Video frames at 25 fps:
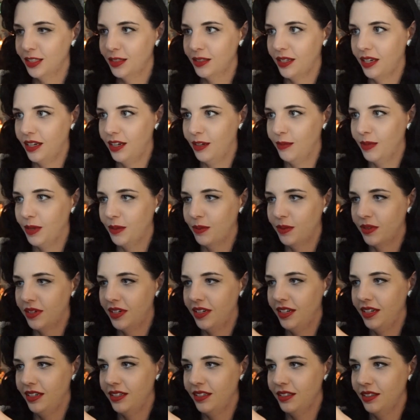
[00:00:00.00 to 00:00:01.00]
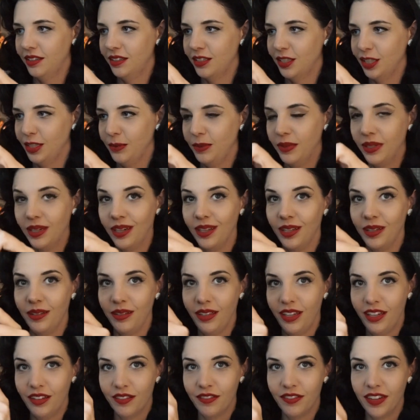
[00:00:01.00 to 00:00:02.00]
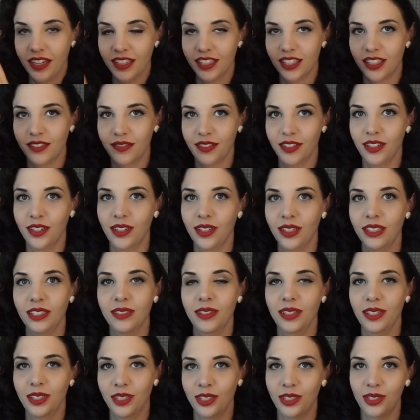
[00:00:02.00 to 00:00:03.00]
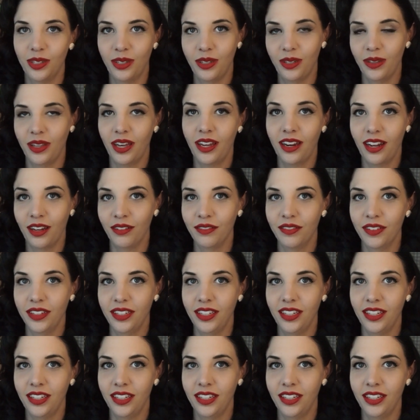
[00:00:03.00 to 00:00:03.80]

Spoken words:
I wore it to the Sleepy Hollow Lit Festival, so I can show you that outfit